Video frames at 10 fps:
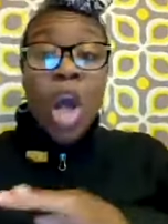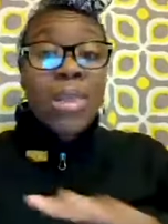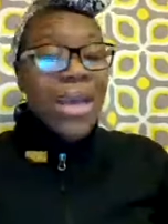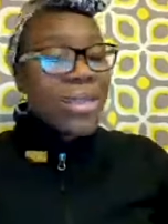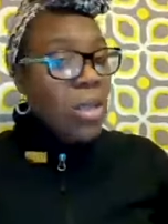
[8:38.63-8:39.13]

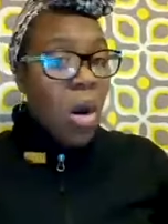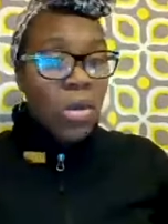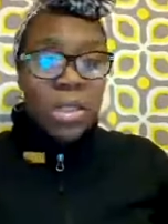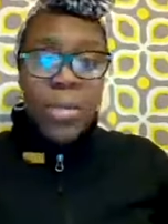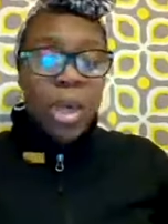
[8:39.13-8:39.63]
That's the
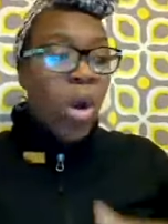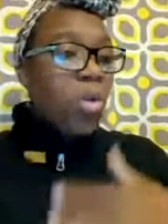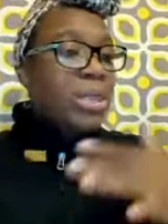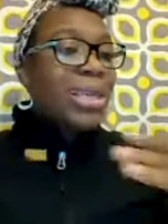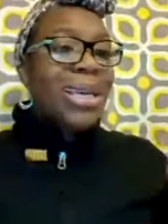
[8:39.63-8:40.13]
ultimate goal
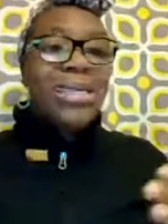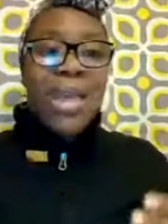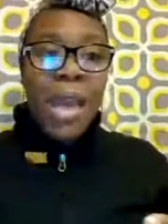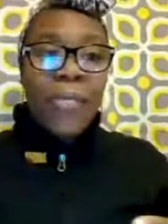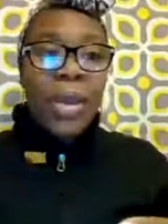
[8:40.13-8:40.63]
is to get to
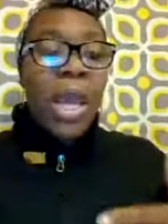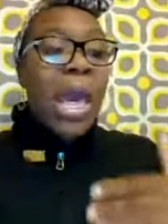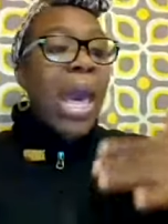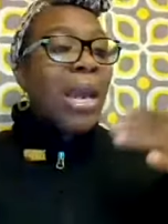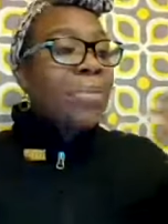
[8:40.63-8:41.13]
heaven.
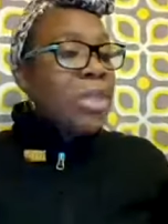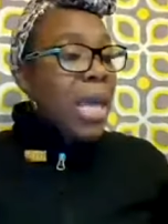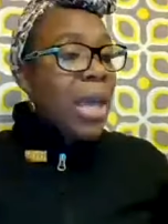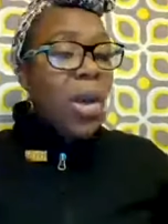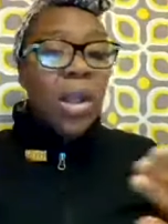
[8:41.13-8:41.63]
And I'm
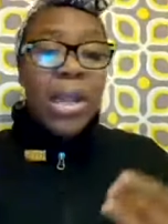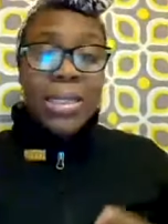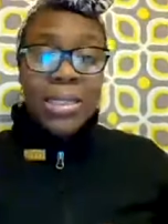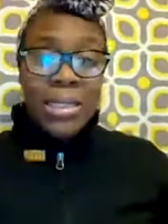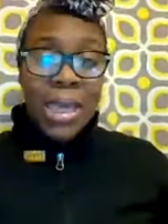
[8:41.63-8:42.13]
saying all of that
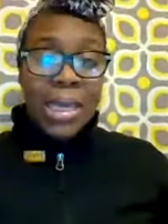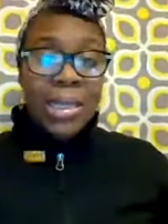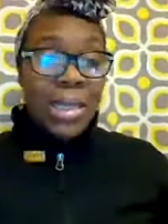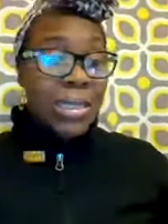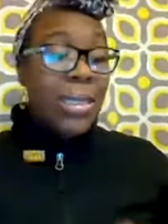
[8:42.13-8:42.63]
to say that
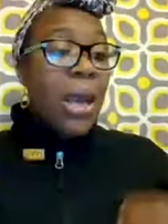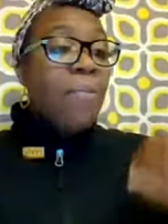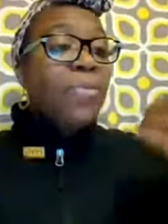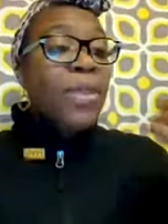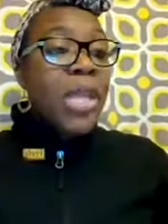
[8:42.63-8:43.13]
this
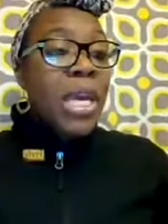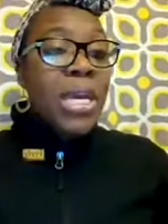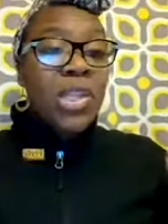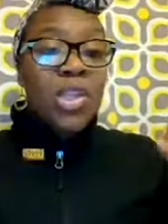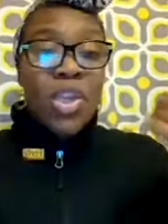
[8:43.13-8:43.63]

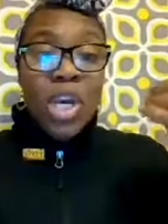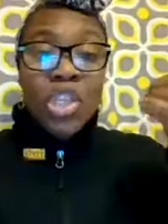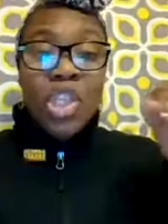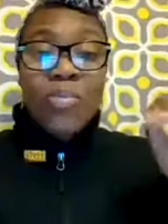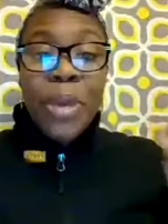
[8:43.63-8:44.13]
these
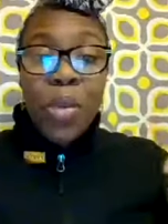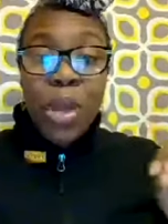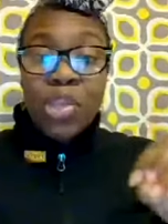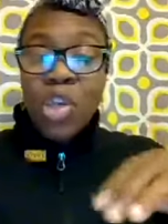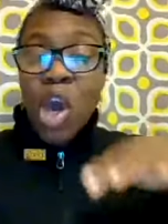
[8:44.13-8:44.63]

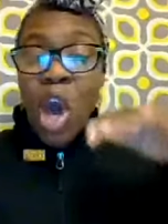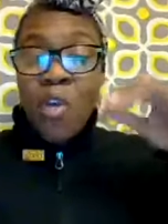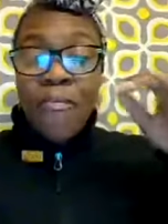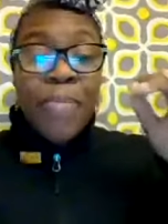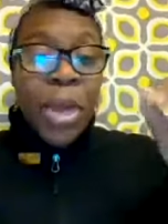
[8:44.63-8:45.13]
spirits of
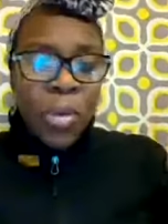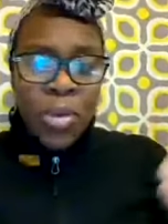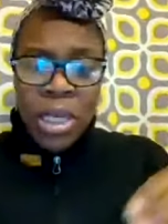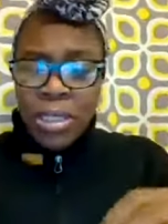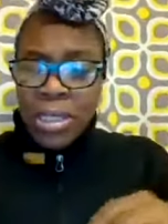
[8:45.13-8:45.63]

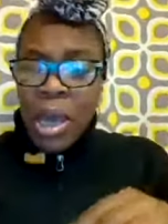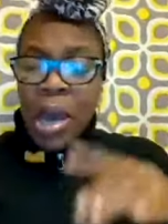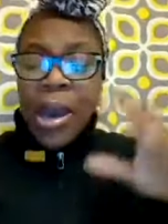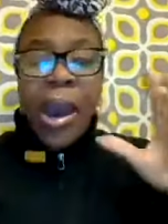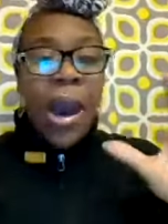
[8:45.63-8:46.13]
bitterness
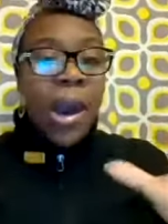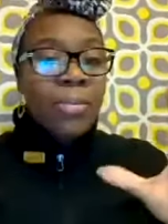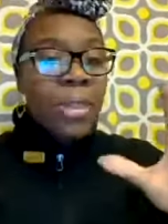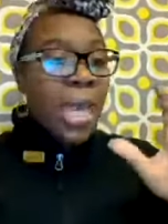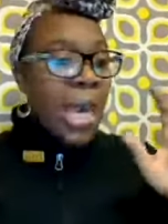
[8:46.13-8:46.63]

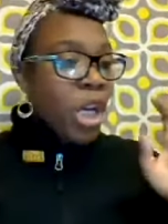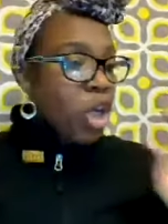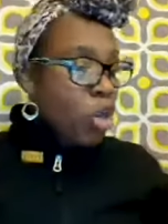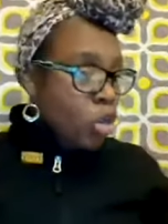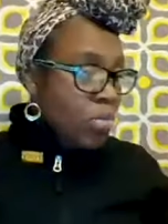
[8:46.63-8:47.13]
comes in
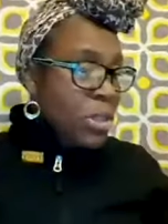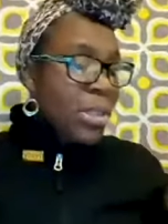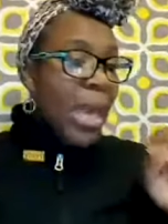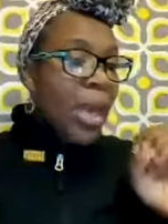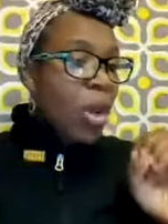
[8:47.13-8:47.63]
groups
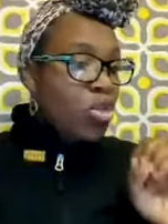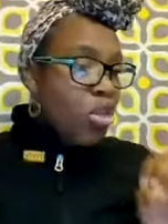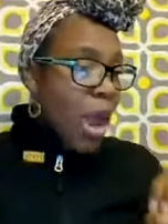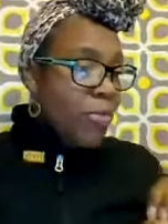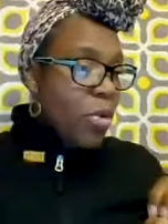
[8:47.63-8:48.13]
they
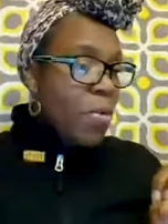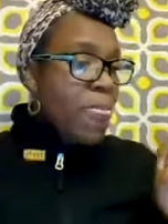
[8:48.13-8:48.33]
travel